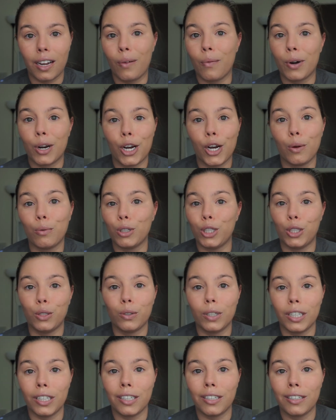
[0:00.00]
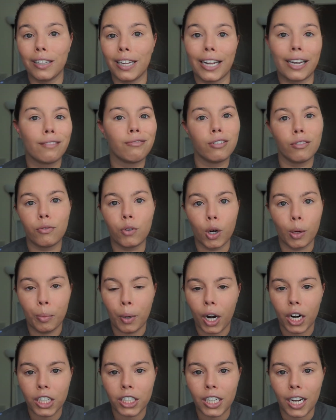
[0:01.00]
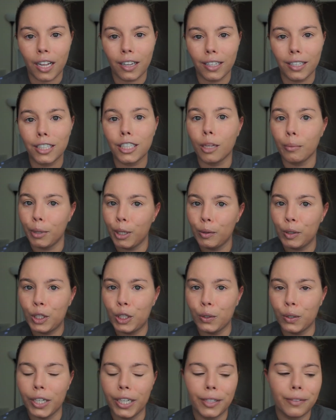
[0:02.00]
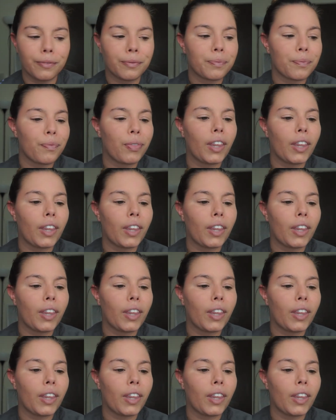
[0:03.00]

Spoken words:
I want to know what you did, like for 4 parks challenge, let me know what you did.